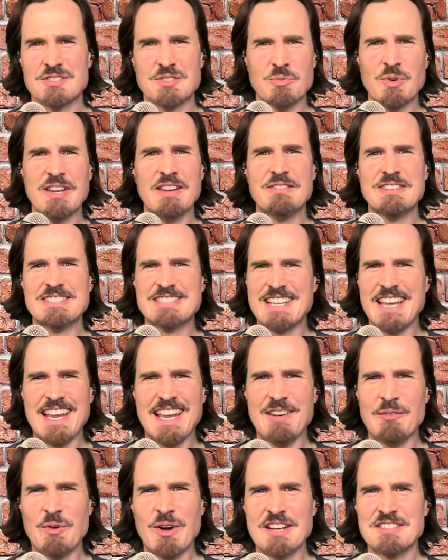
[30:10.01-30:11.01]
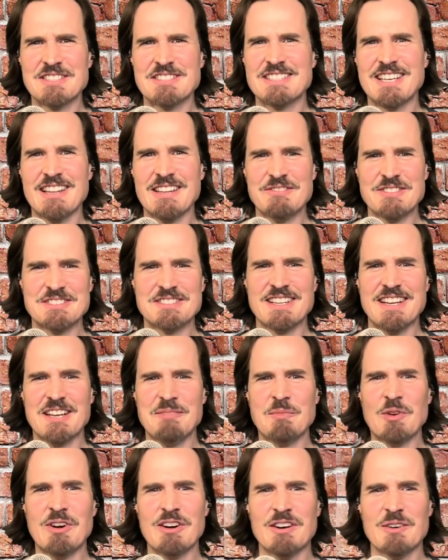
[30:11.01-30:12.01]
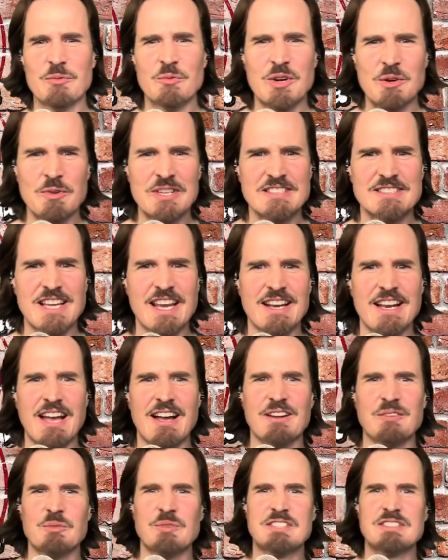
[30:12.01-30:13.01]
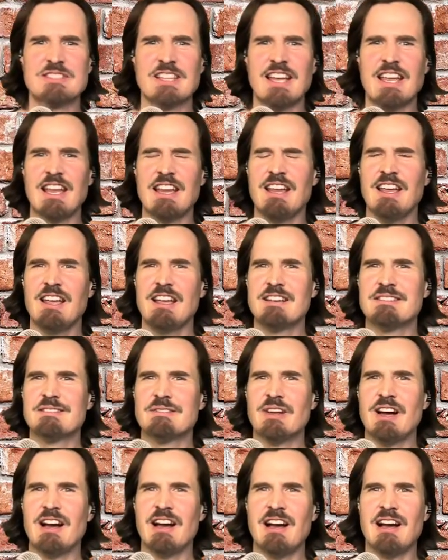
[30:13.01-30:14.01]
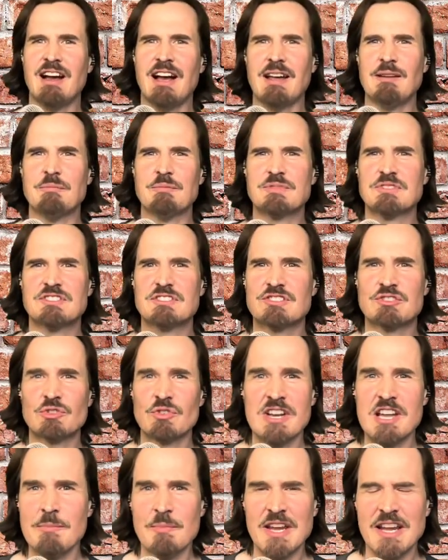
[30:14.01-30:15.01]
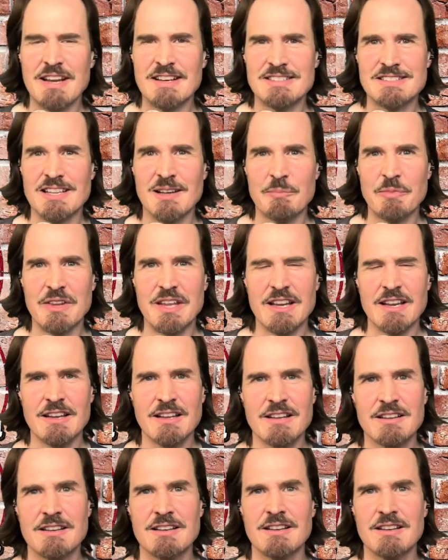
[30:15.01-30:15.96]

Do we even say watching television anymore? What do we say now? Do we say uh, I'm streaming something?